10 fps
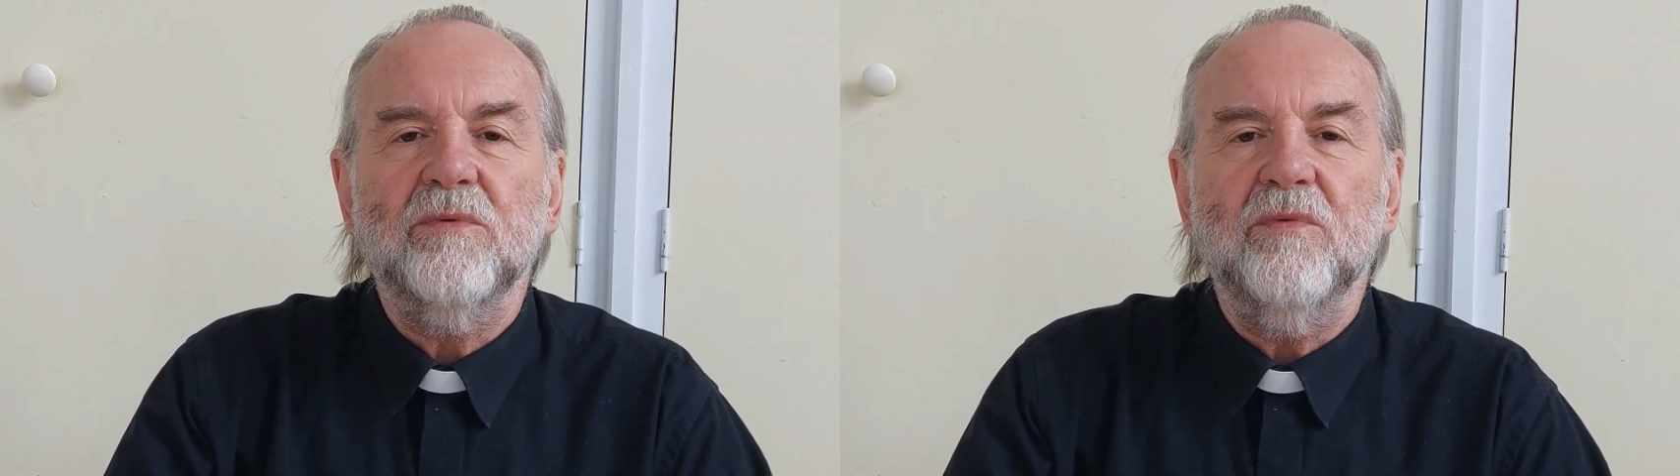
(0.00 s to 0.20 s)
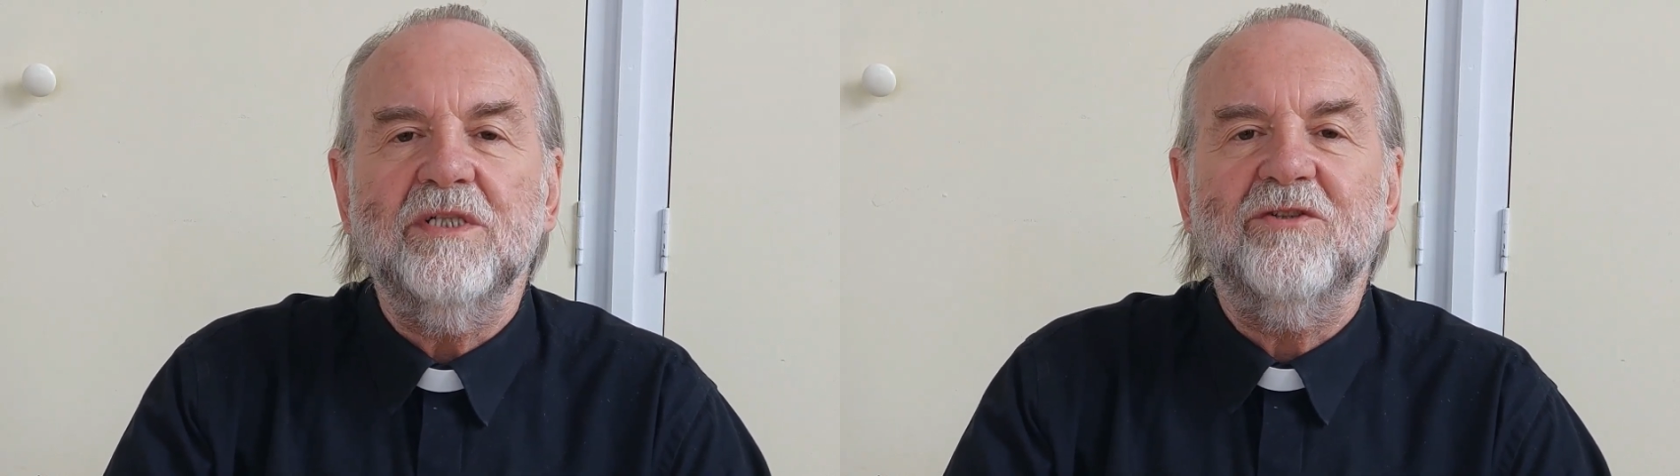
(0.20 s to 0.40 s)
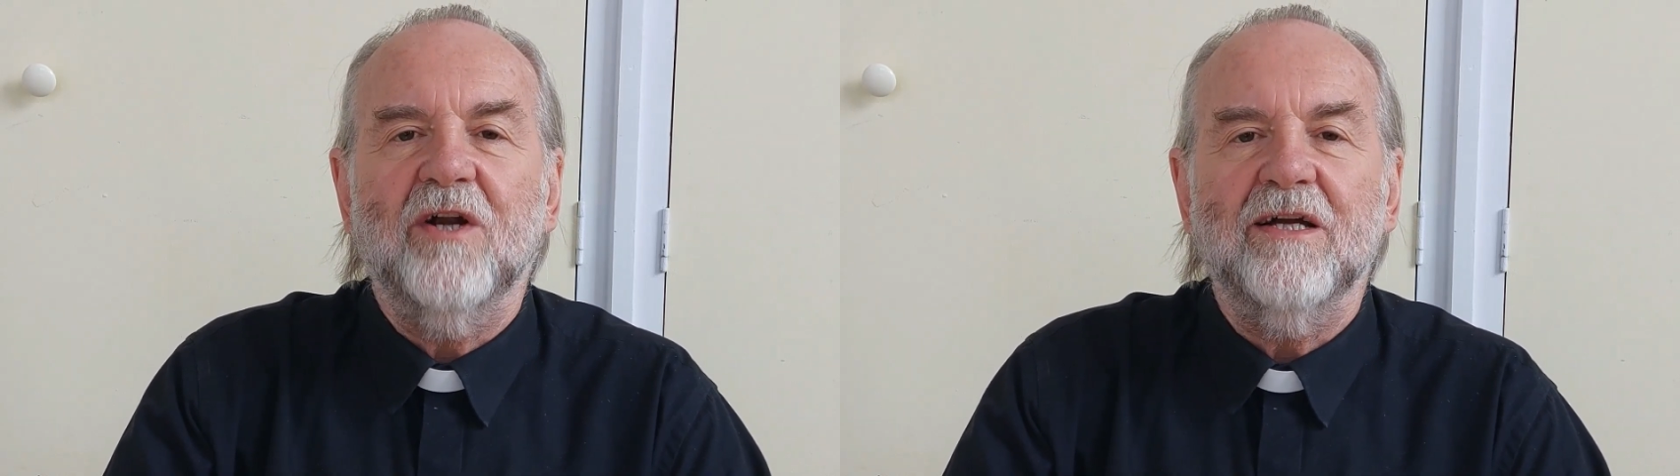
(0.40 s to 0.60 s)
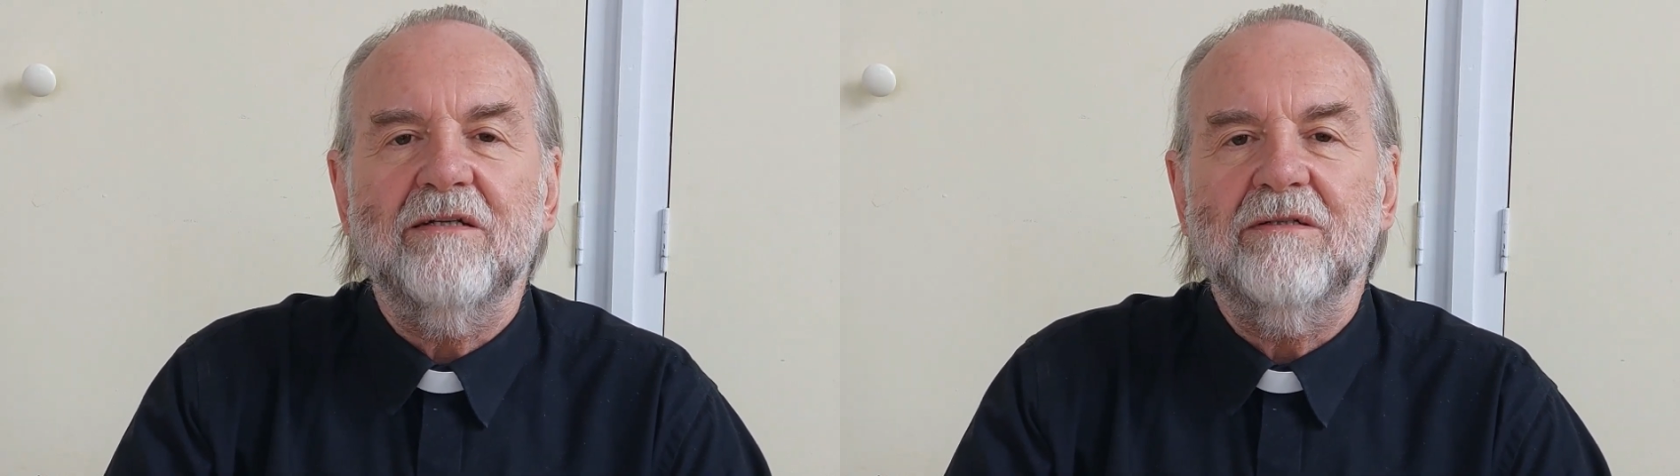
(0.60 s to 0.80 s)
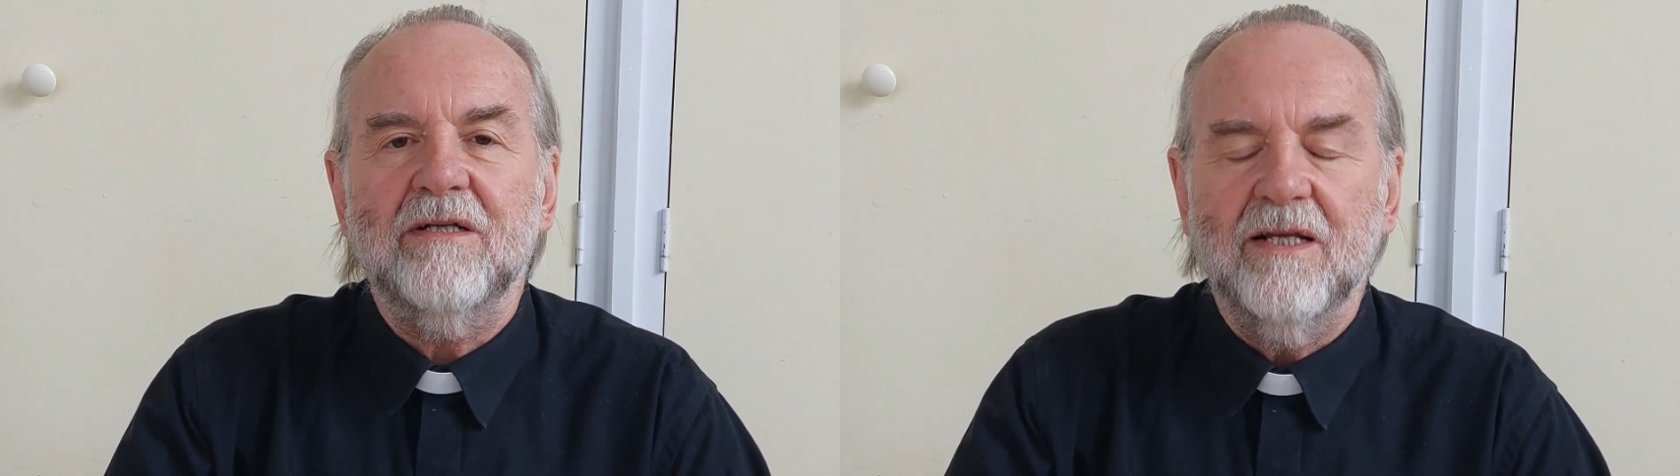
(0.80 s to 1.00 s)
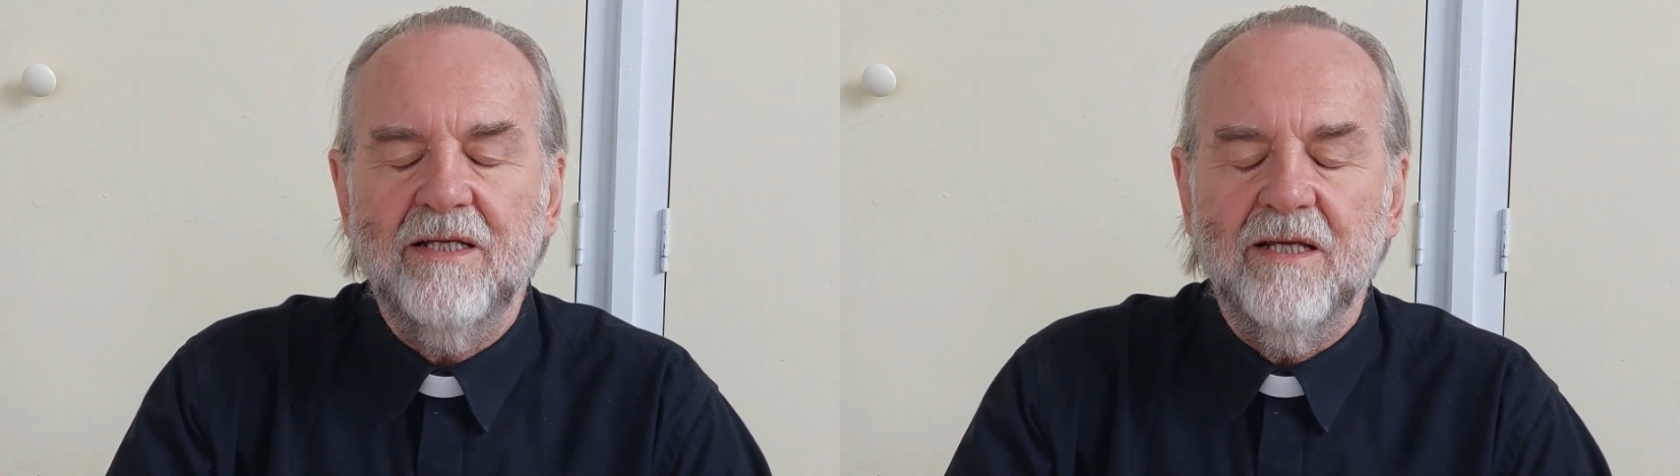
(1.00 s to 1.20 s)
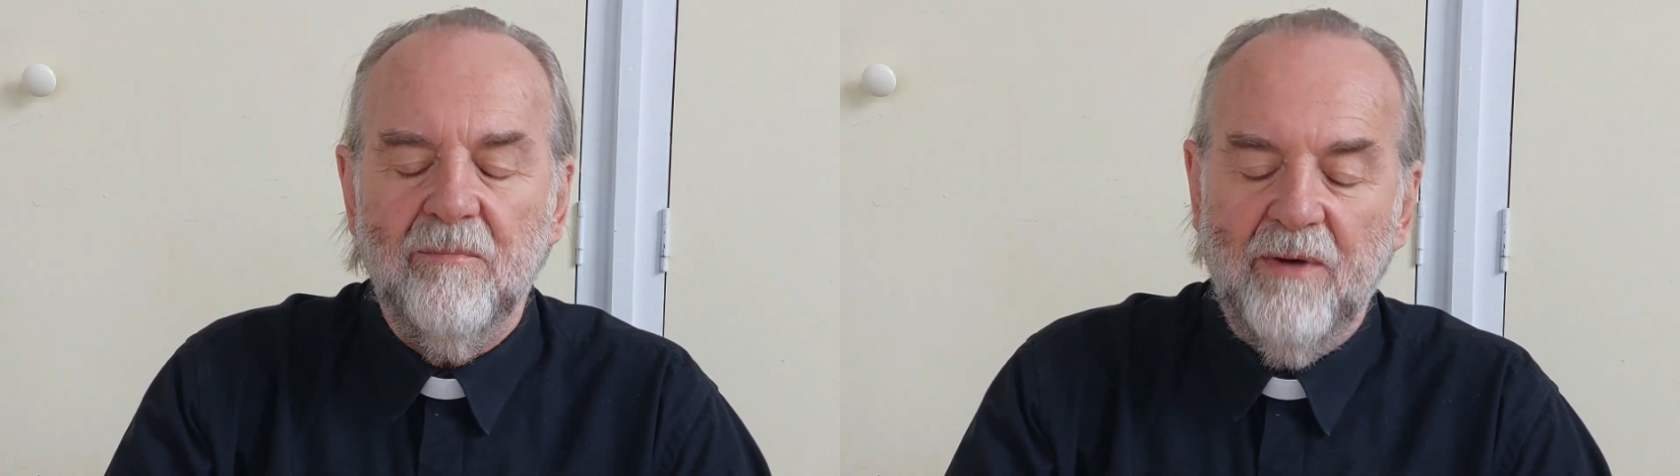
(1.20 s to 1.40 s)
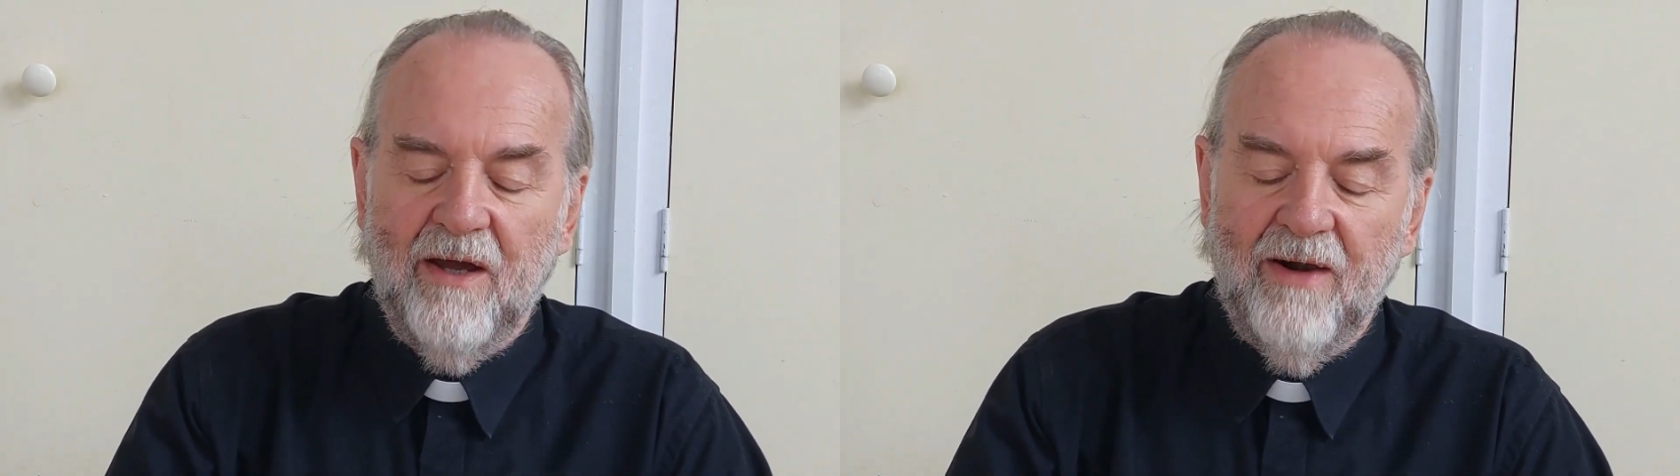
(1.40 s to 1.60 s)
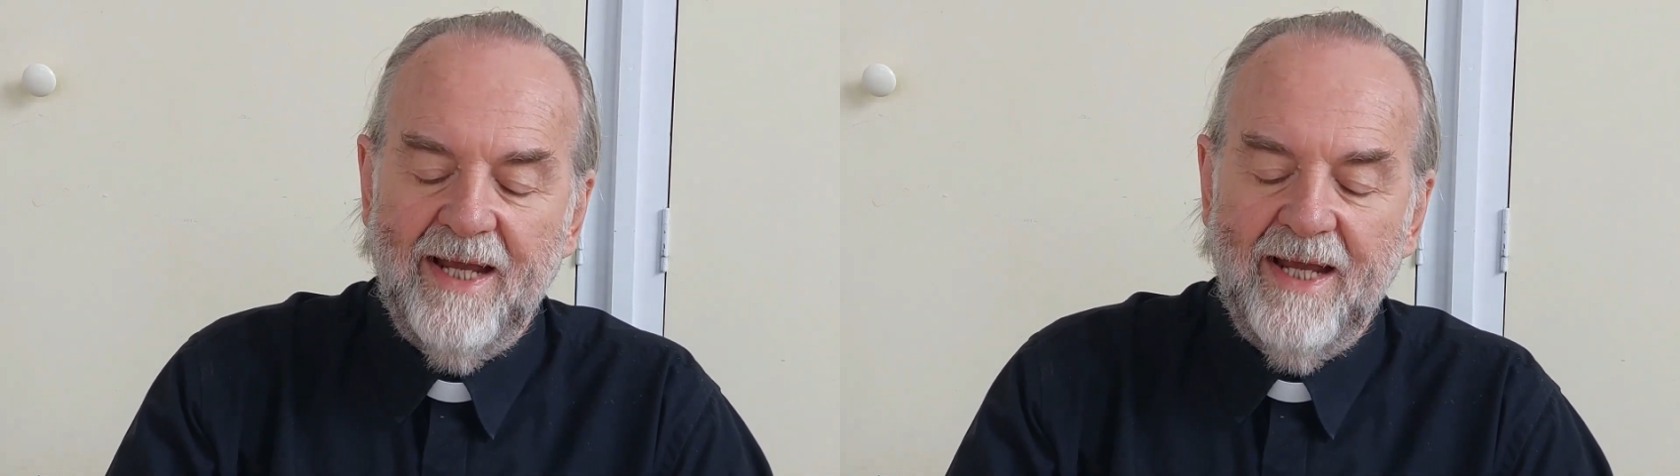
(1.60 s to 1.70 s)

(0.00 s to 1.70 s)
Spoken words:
We try to clean up our